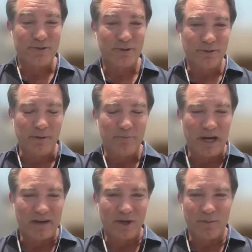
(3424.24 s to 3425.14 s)
It's true.
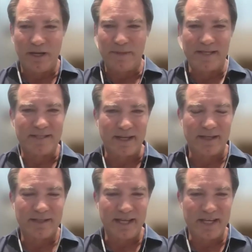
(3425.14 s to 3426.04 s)
Barack Obama
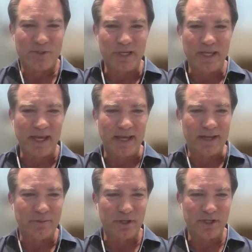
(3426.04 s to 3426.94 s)
said, yes, we
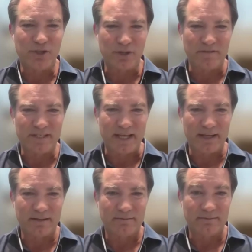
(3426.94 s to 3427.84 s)
can, but he should have
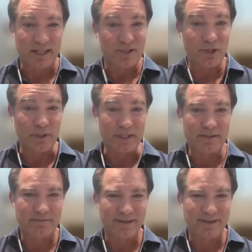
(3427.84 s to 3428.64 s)
said, let's do it.